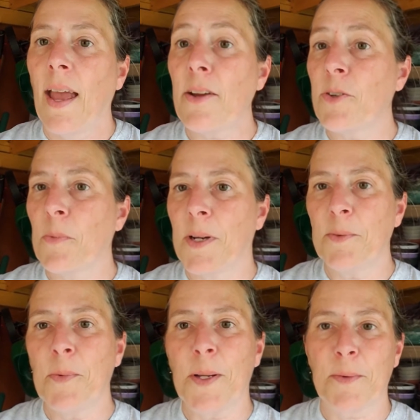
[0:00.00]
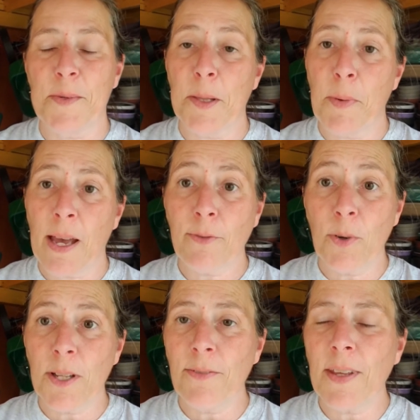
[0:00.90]
Hey everyone, welcome to the Back
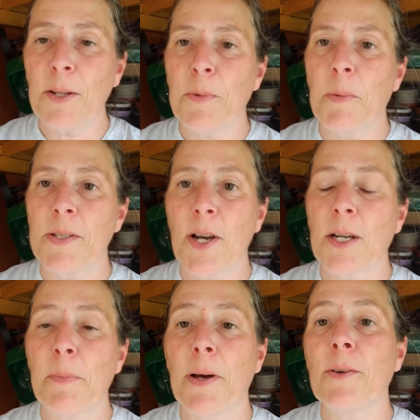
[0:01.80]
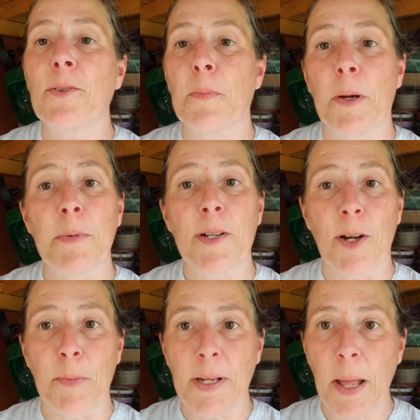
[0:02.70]
40 Feet, where we talk about suburban,
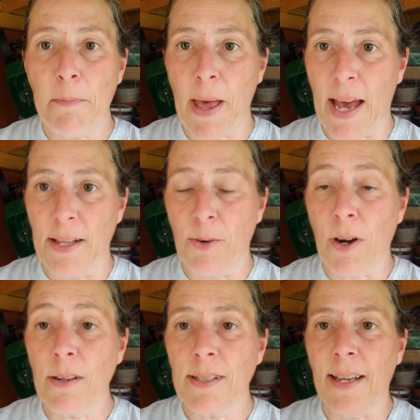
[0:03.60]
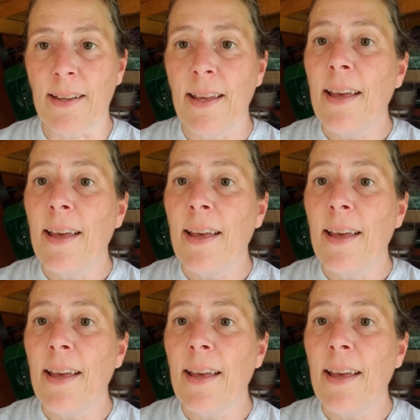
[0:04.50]
urban, and patio gardening.